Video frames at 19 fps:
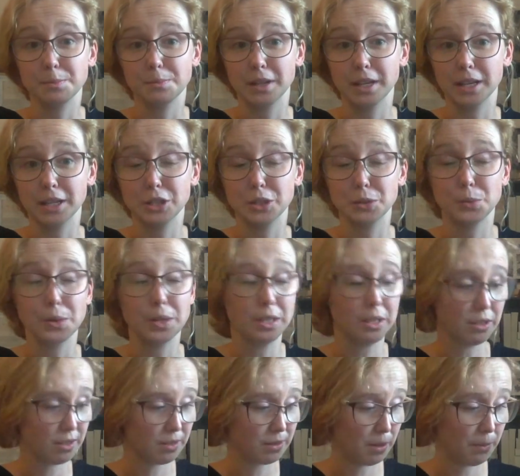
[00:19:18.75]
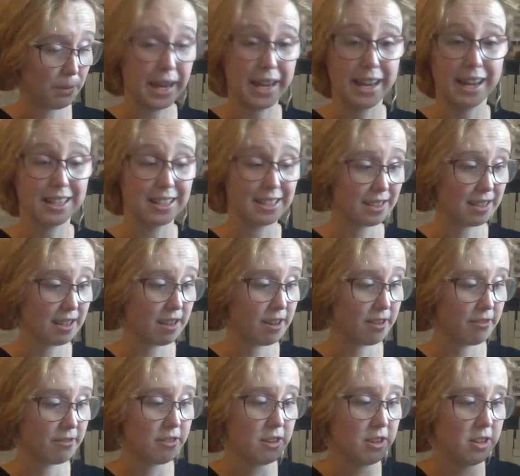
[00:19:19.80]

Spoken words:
like doing the bad stuff.